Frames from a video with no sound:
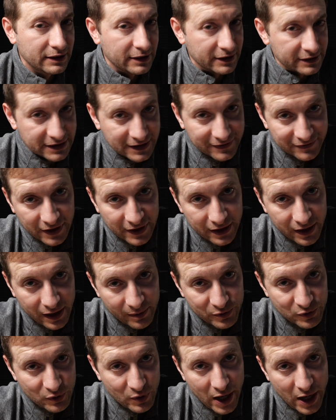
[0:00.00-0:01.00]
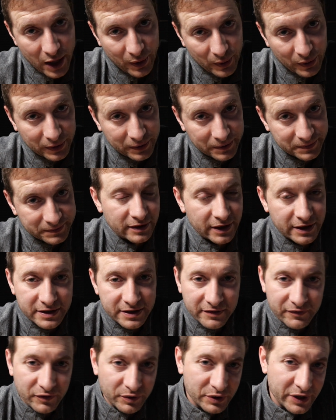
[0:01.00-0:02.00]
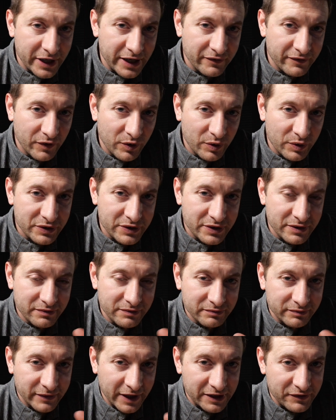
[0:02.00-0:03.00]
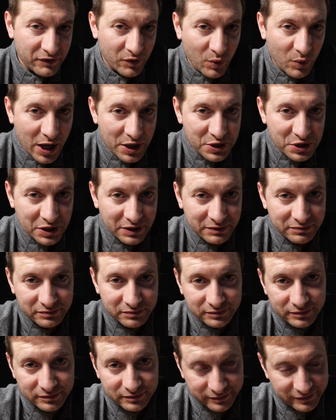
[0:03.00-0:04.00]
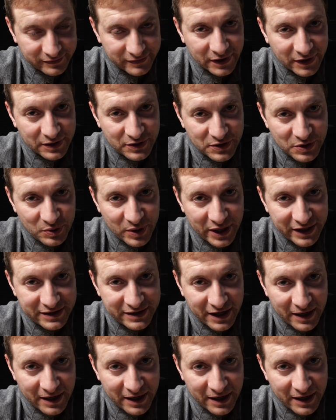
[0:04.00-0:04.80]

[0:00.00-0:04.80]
and see if that helps you out. That's it for today, folks. Thanks for watching. I'll see you next